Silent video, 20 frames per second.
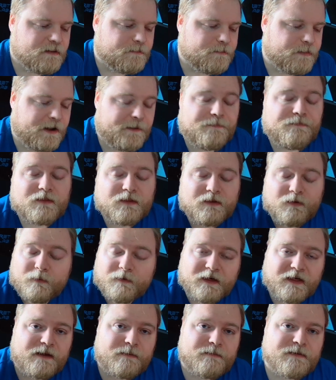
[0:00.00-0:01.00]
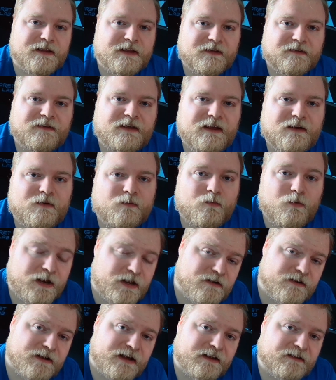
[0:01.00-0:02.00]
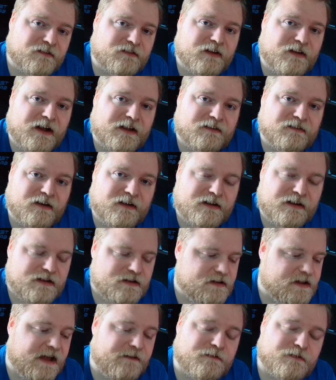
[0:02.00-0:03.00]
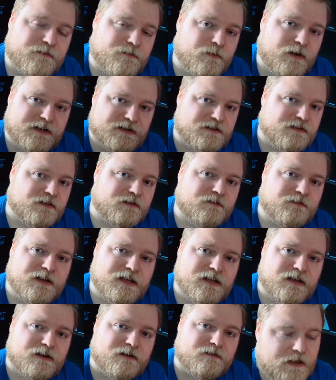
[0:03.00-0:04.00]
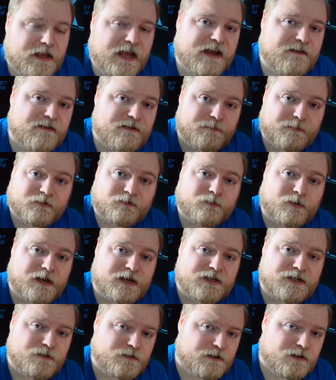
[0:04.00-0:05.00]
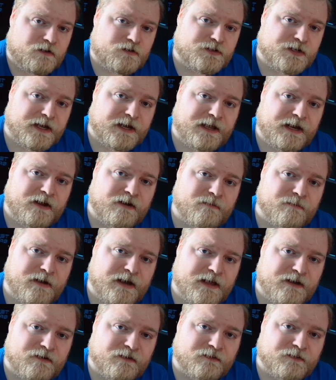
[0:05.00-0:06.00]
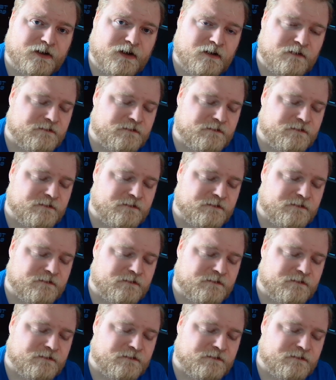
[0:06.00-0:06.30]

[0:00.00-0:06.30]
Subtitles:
But with all that being said, what are you guys' thoughts on it? After watching this video, have I persuaded you to go check it out and buy it yourself,